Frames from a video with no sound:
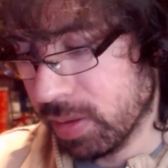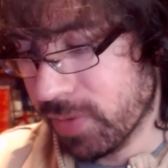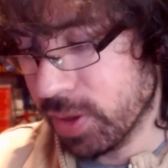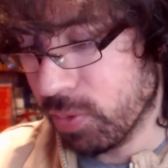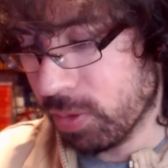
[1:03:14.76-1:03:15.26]

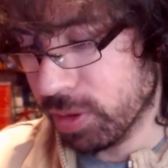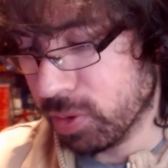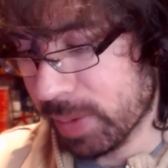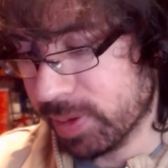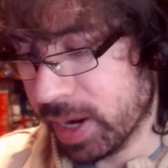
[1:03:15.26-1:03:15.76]
thanks to all the
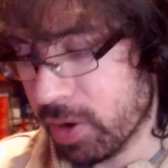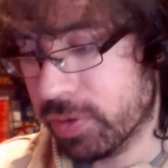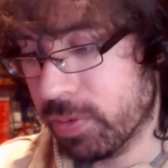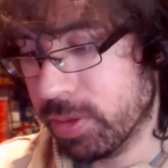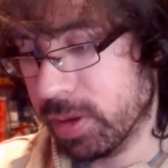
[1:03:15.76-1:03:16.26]
scrapped
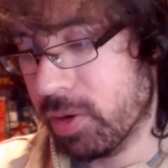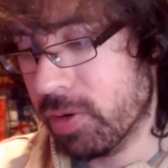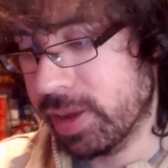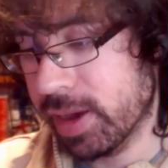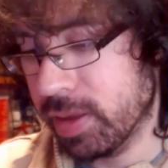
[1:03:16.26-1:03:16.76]
characters, the
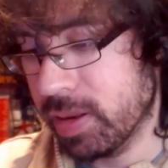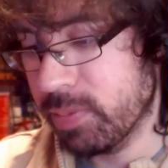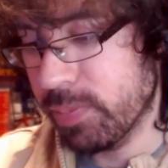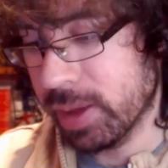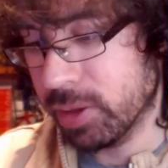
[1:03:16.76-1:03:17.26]
current cast
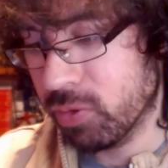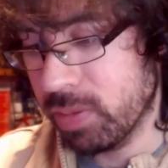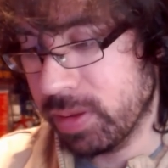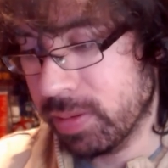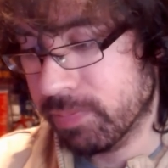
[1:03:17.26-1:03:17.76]
ended up with my
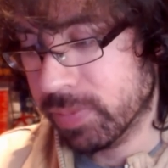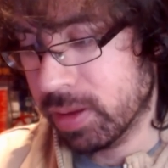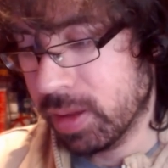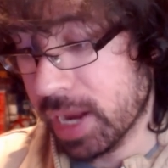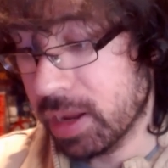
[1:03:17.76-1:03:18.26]
extremely
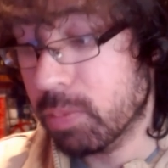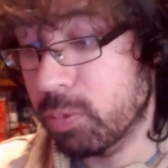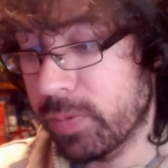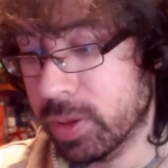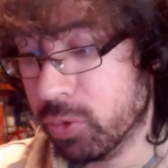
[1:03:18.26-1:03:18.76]
ended
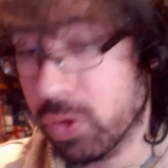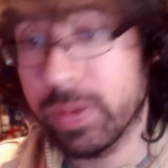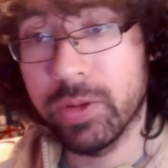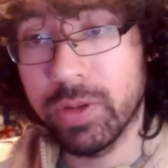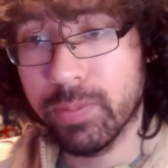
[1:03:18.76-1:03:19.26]
up with
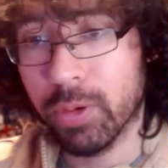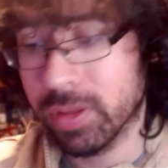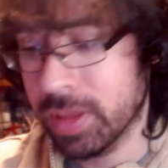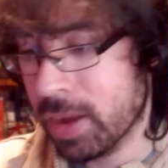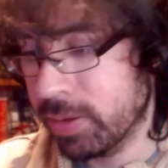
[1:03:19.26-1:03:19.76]
extremely unique
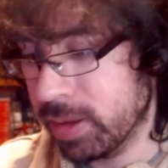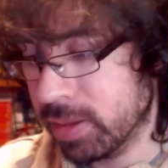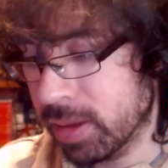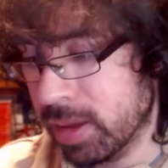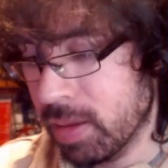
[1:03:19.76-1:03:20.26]

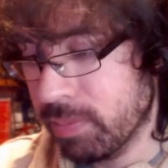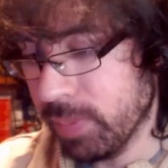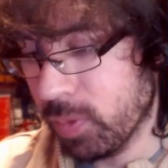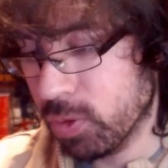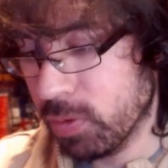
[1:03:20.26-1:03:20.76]
personalities.
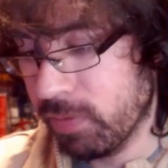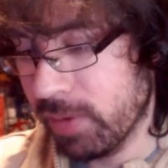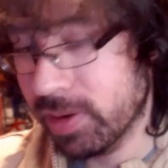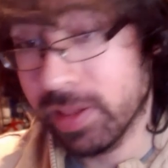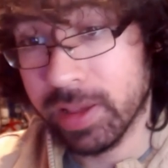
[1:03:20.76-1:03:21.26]
My personal
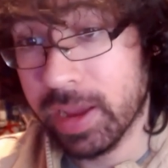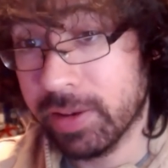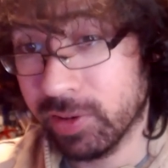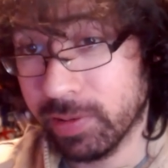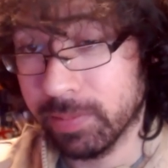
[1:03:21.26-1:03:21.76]
favorite is
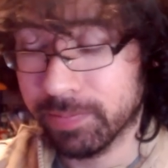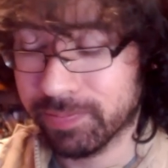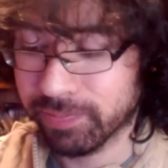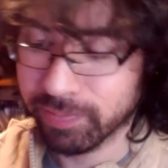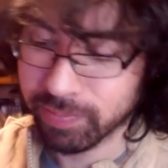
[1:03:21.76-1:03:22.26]
Aeta,
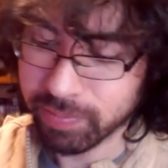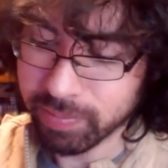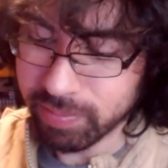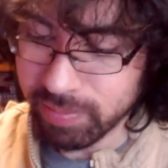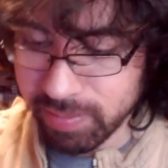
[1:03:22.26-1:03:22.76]

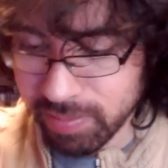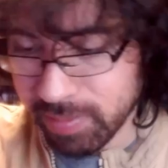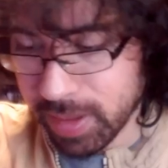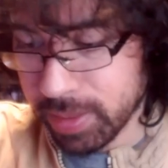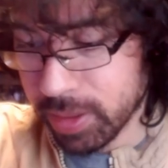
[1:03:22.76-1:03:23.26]

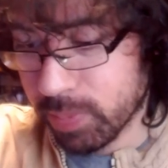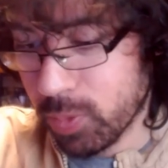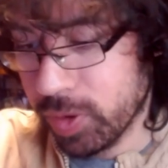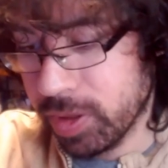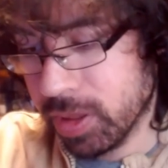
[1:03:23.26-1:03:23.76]
the
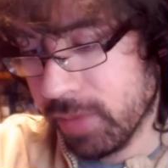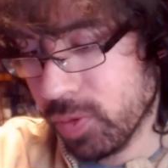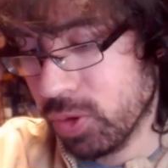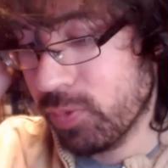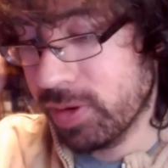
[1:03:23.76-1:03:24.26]
spookiest of
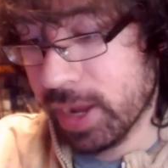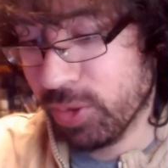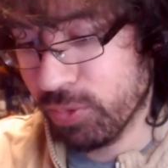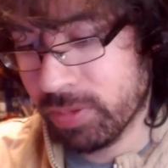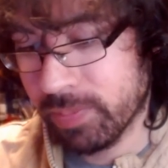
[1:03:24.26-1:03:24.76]
the
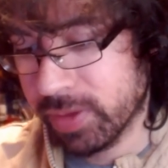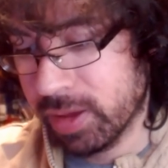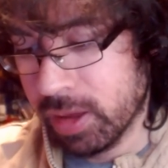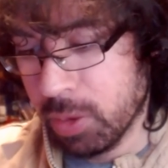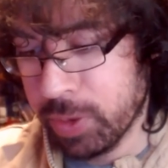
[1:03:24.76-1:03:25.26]
supernatural.
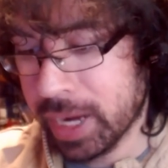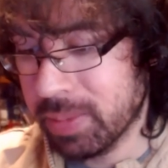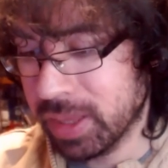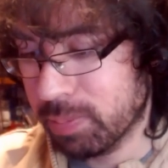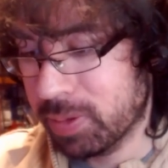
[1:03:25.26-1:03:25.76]
We
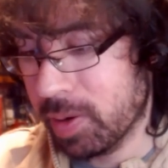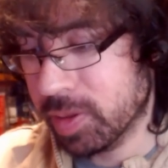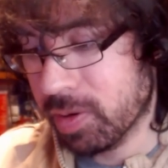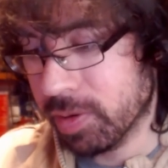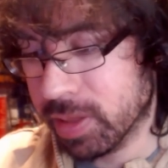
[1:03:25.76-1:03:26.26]
had to make the
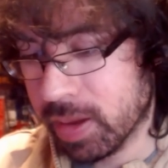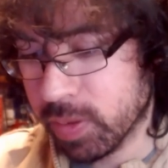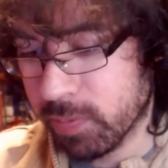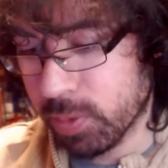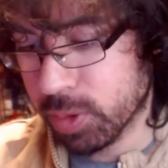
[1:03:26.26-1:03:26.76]
players and
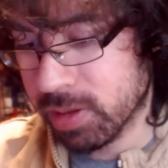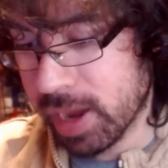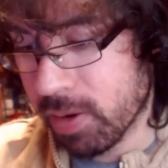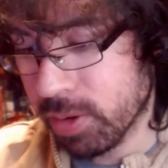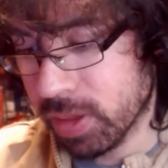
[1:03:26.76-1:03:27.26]
ourselves feel
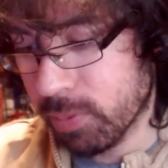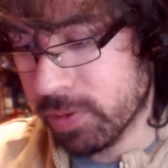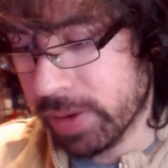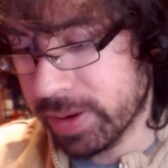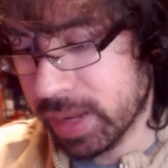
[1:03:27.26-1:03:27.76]
scared, so I
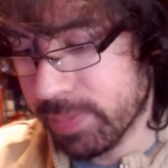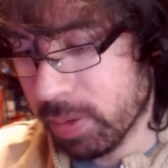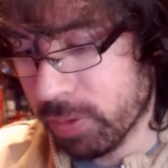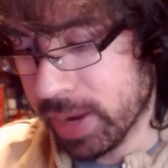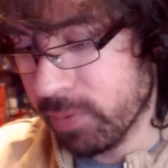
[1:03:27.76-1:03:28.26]
wondered every day
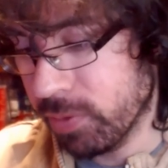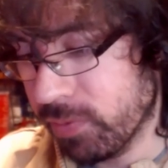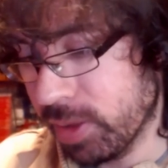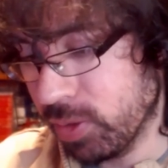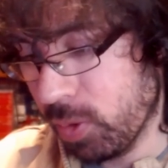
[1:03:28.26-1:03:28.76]
about why everyone
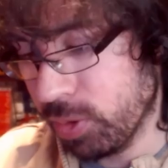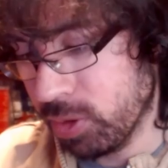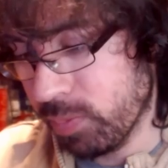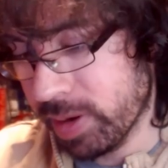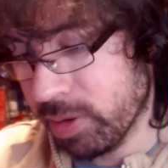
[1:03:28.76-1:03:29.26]
finds ghosts
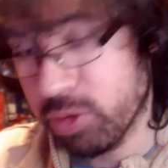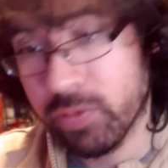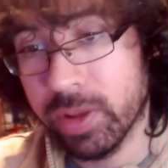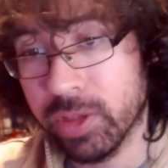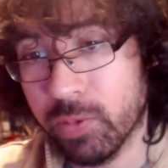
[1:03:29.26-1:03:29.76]
and
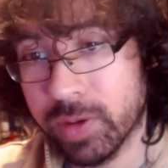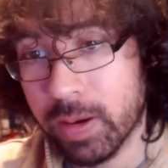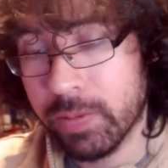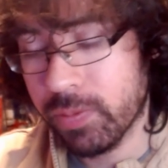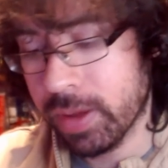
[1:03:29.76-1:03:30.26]
supernatural events so
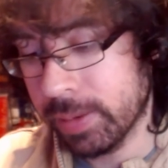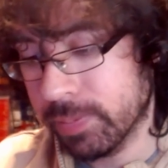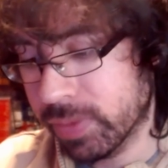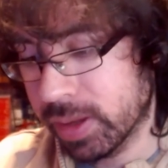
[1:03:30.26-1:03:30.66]
terrifying.